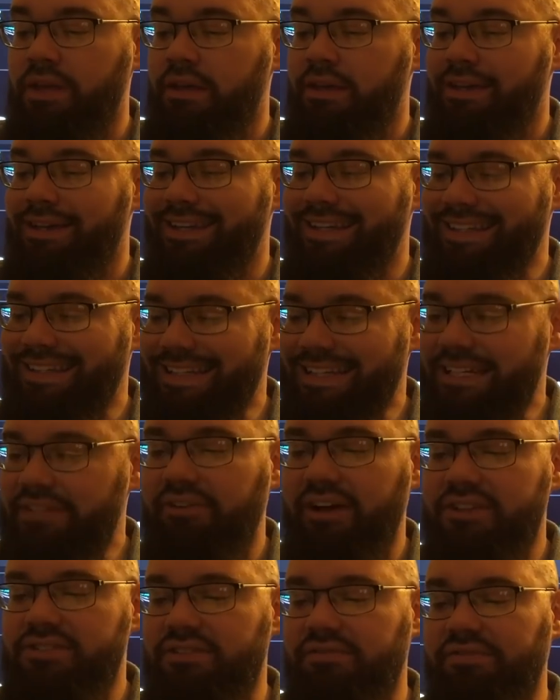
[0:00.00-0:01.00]
in
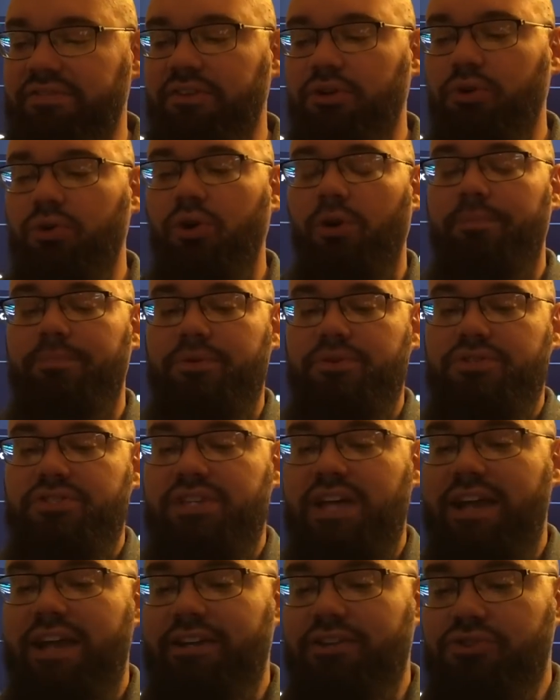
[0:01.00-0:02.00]
defensive field goal
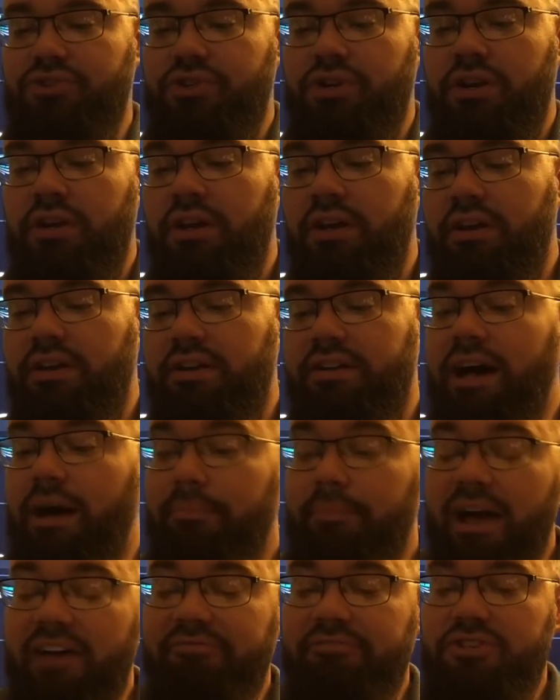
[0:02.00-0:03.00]
percentage. Now
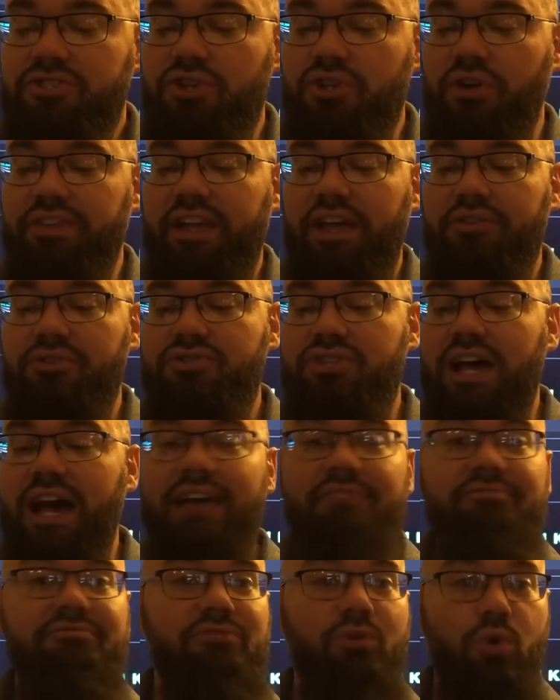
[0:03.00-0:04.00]
Memphis on the other
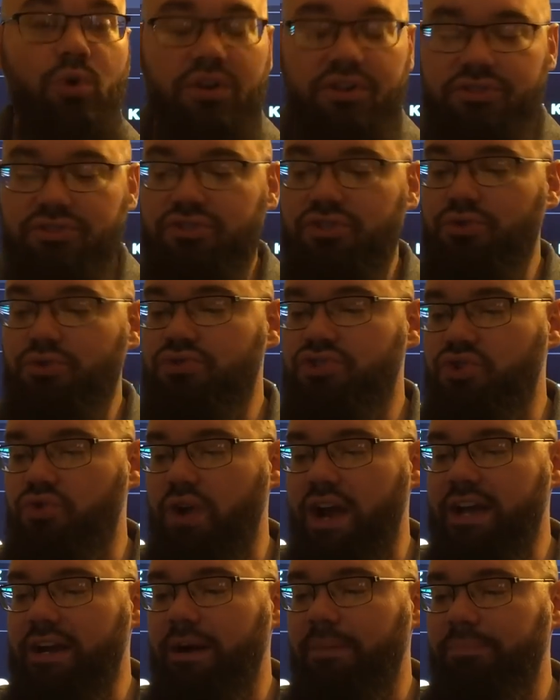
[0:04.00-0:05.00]
side, 4-2
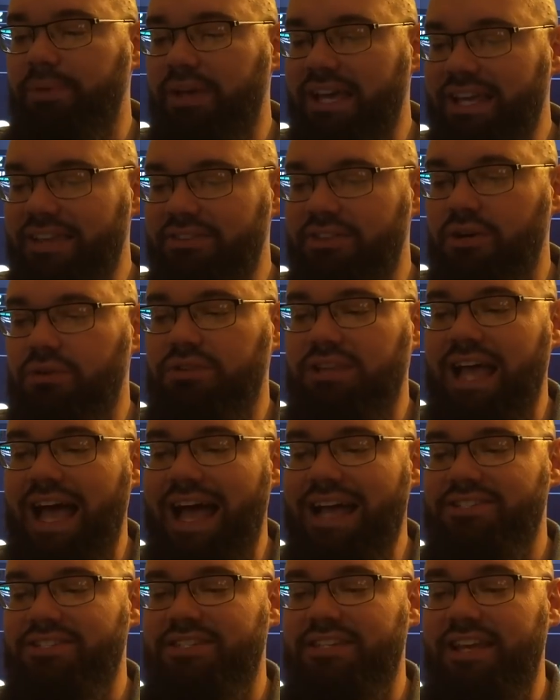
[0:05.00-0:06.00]
straight up in their
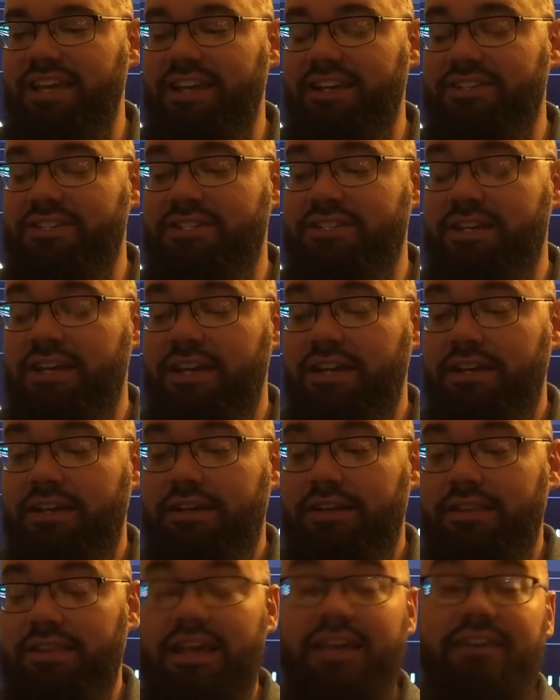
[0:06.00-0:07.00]
last 6.
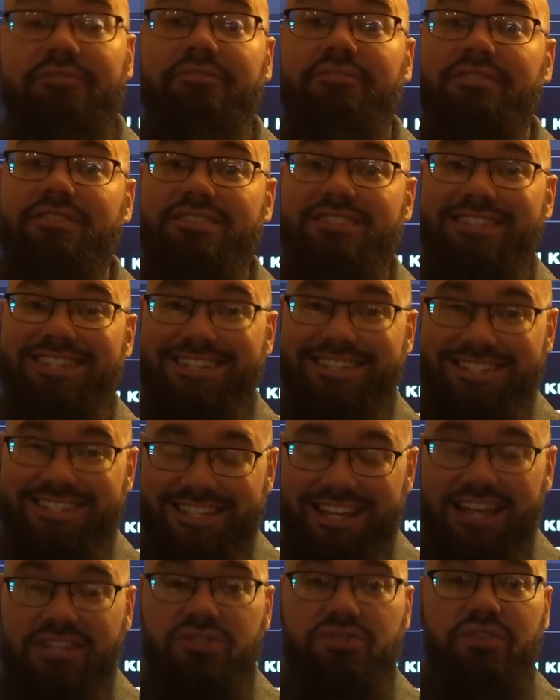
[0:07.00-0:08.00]
They've
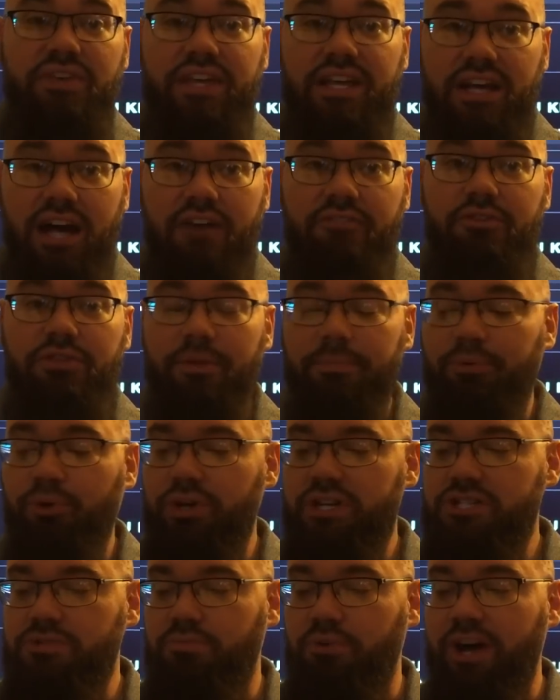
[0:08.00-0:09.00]
successfully covered the
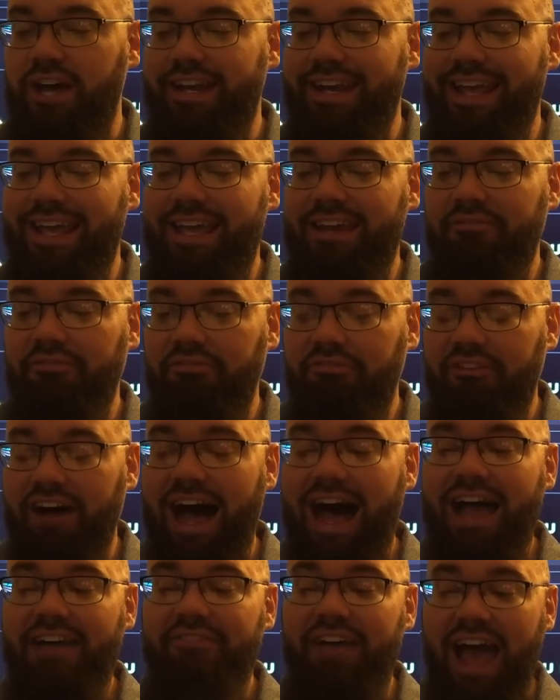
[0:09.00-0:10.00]
point spread in
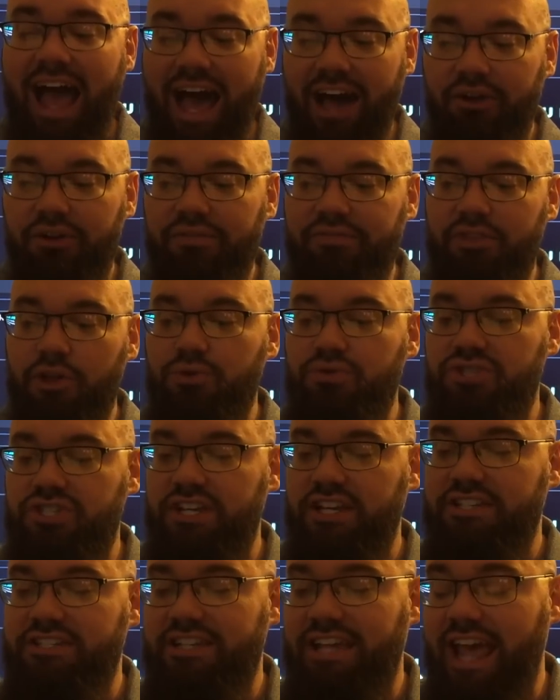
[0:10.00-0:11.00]
5 out of those
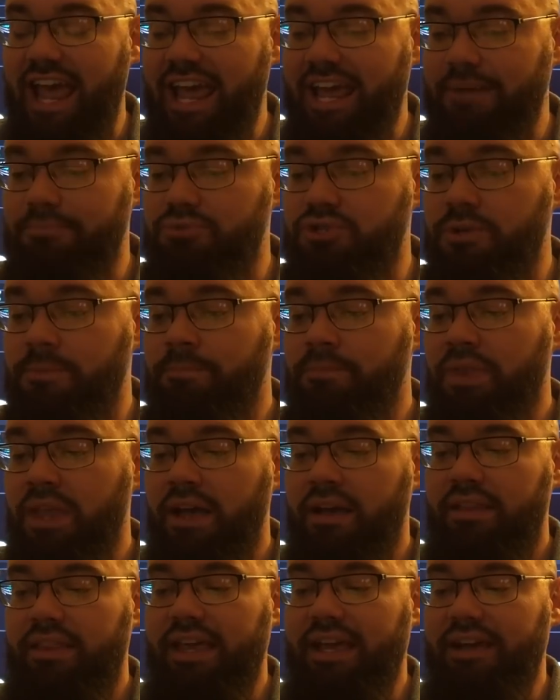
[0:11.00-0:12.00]
6 games.
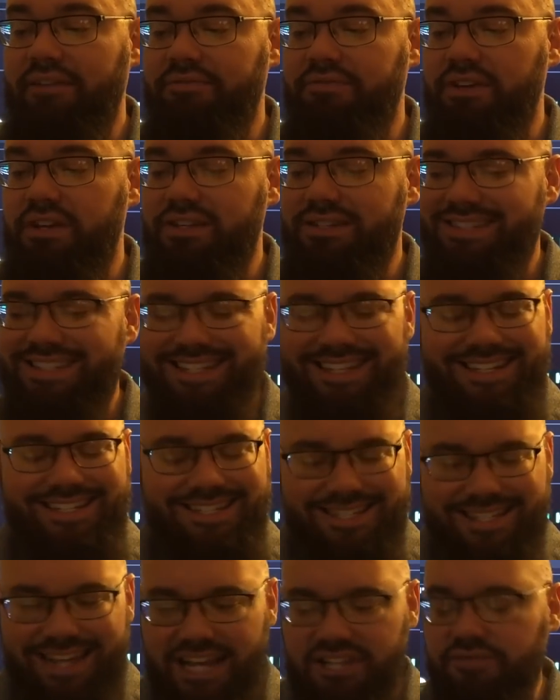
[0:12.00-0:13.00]
They have
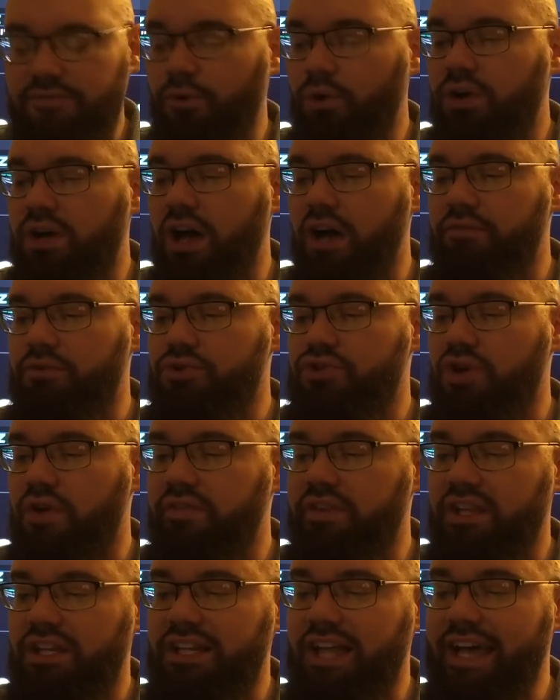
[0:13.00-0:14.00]
successful covers
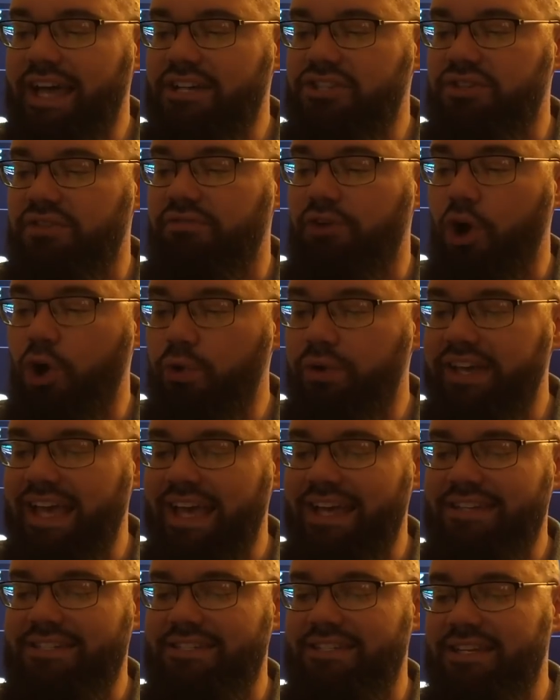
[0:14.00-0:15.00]
over the likes of
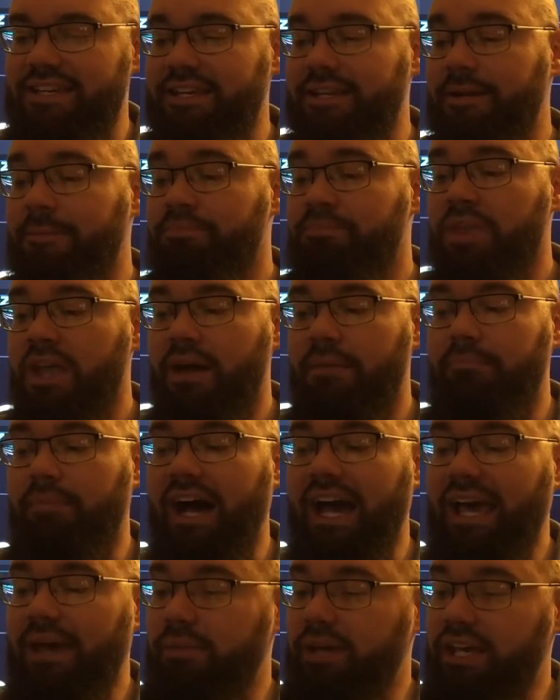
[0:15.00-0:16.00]
OKC,
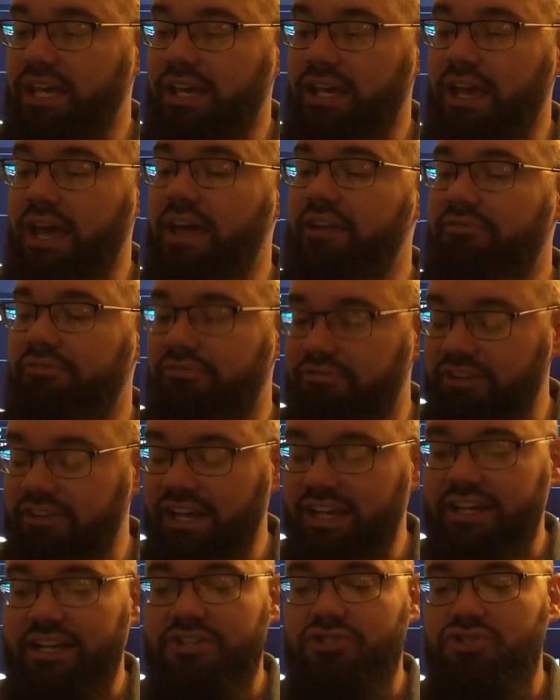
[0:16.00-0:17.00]
Miami, and
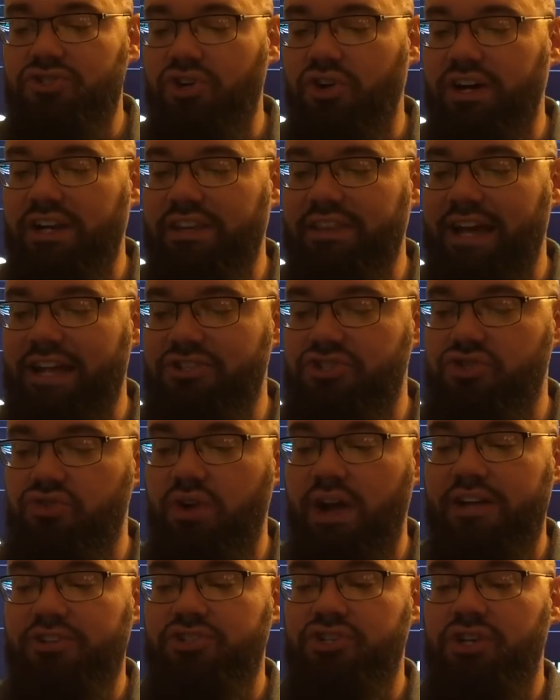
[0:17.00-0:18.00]
Phoenix during that
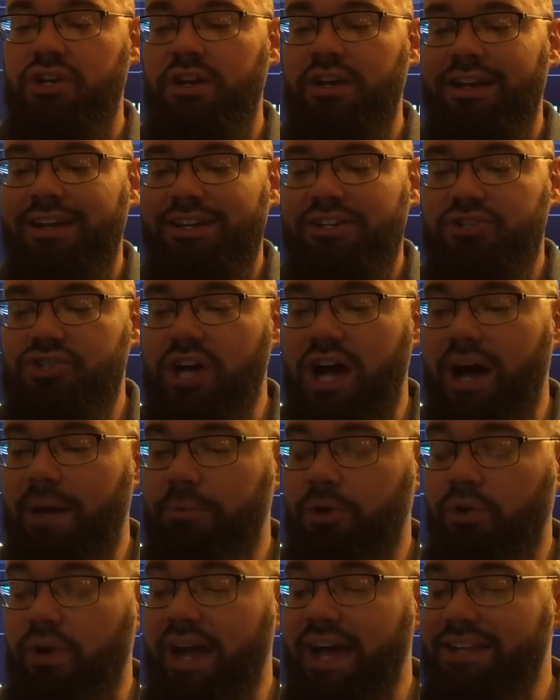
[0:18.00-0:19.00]
stretch. Ja
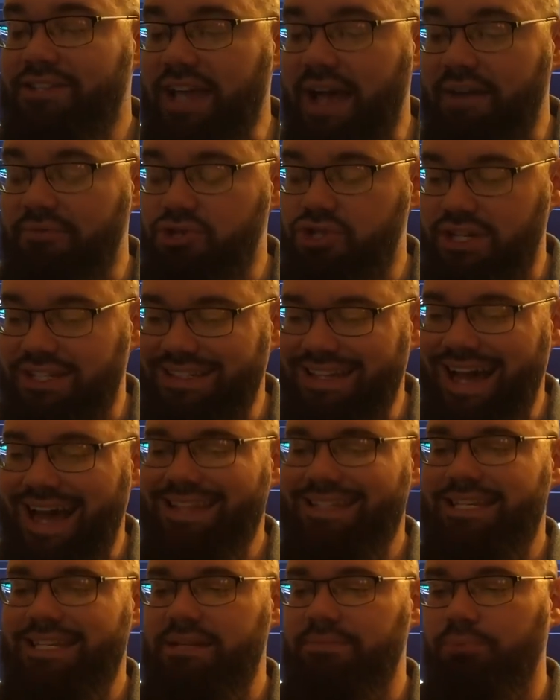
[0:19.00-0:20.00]
Morant's averaging
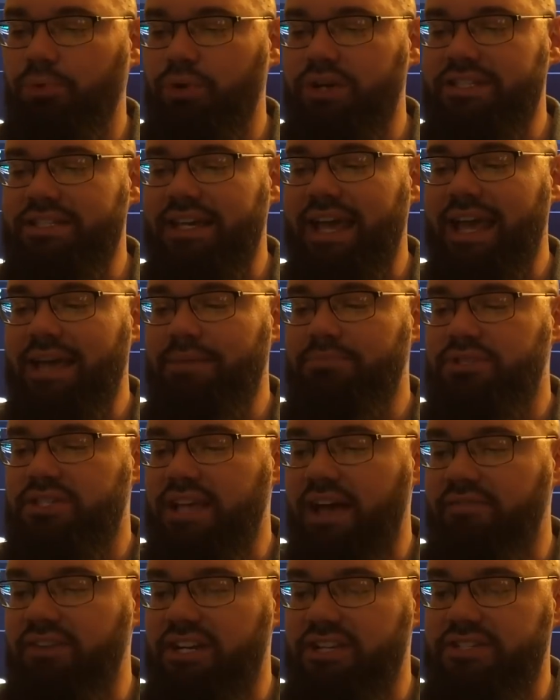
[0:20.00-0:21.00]
19 points a game,
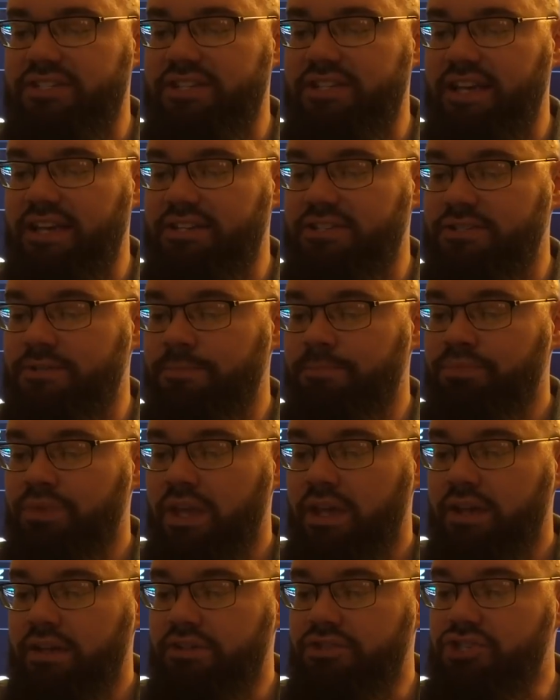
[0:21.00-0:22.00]
7 assists.
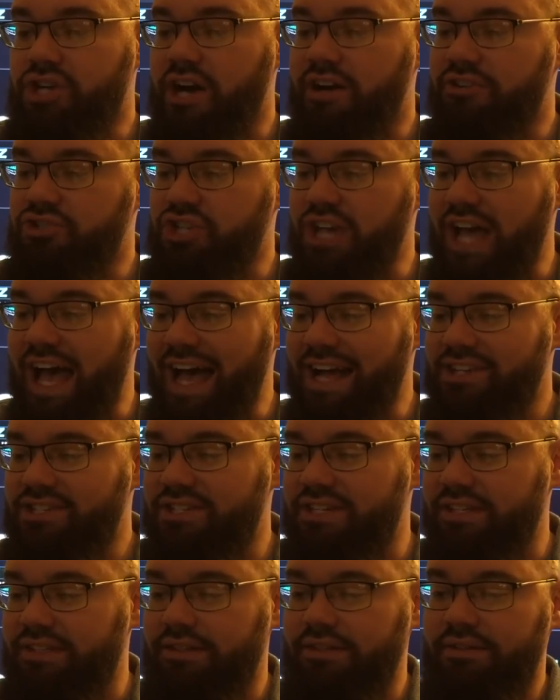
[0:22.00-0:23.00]
Jaren
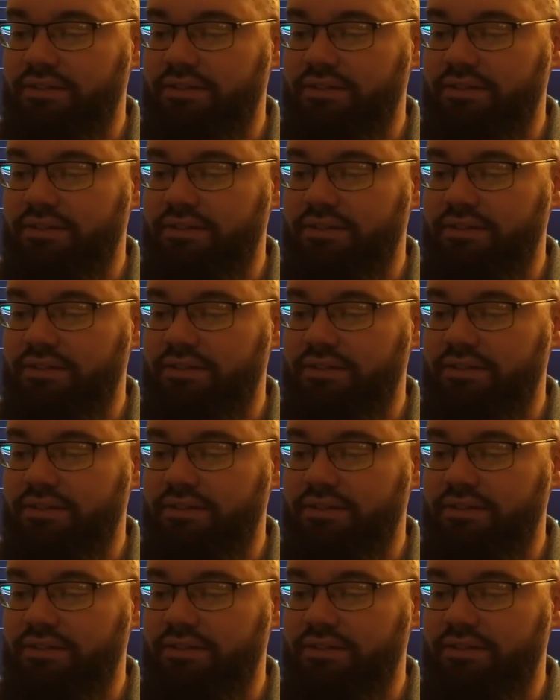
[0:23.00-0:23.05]
Jackson,